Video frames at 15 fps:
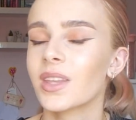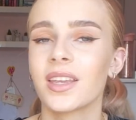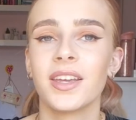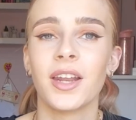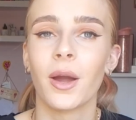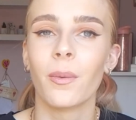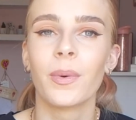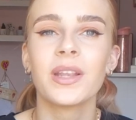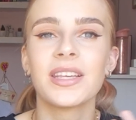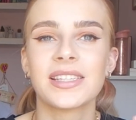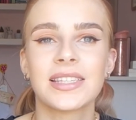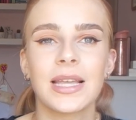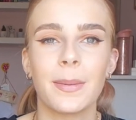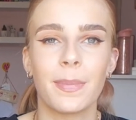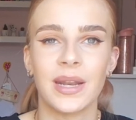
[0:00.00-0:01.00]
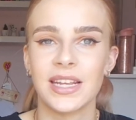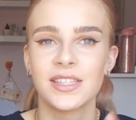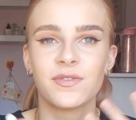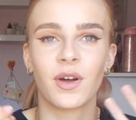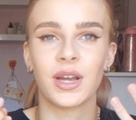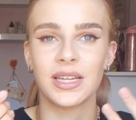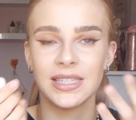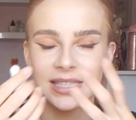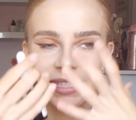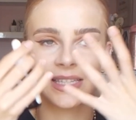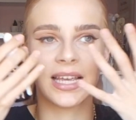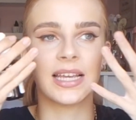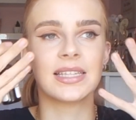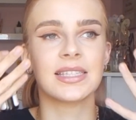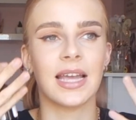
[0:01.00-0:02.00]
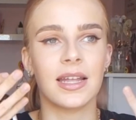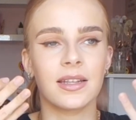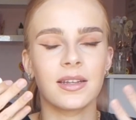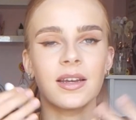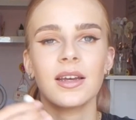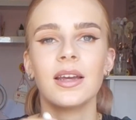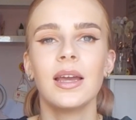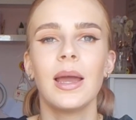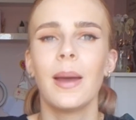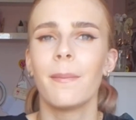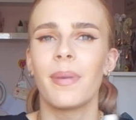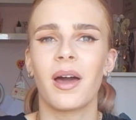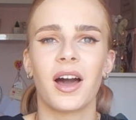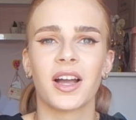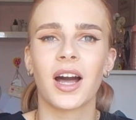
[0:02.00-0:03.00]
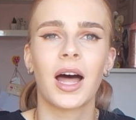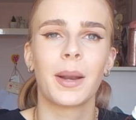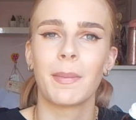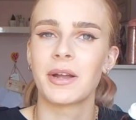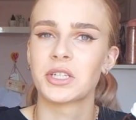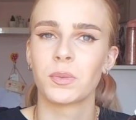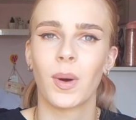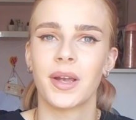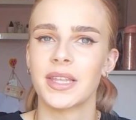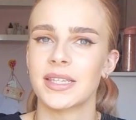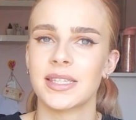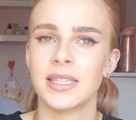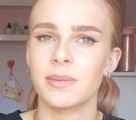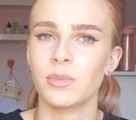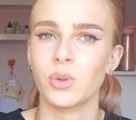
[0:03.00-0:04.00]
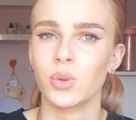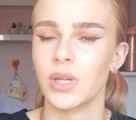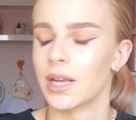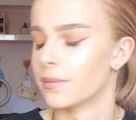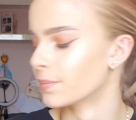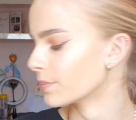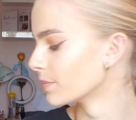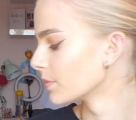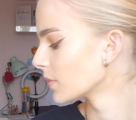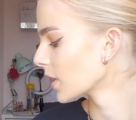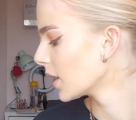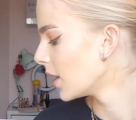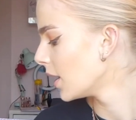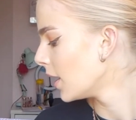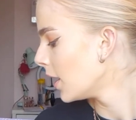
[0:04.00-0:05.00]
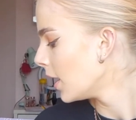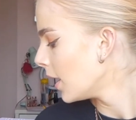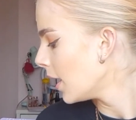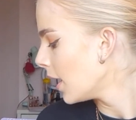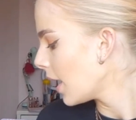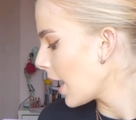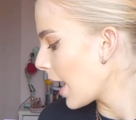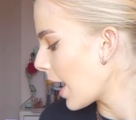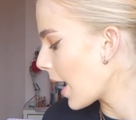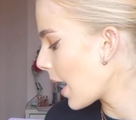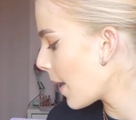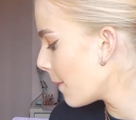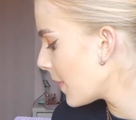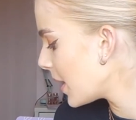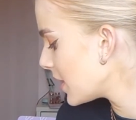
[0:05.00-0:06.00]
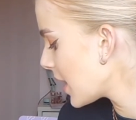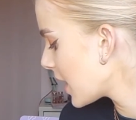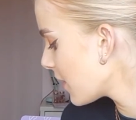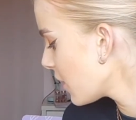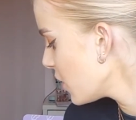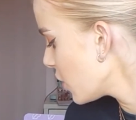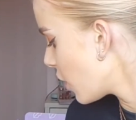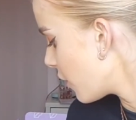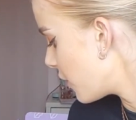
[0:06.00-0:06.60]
You know, when you're sleeping it's fine because it sinks in, but I can't imagine wearing this in the morning. And then I've only got a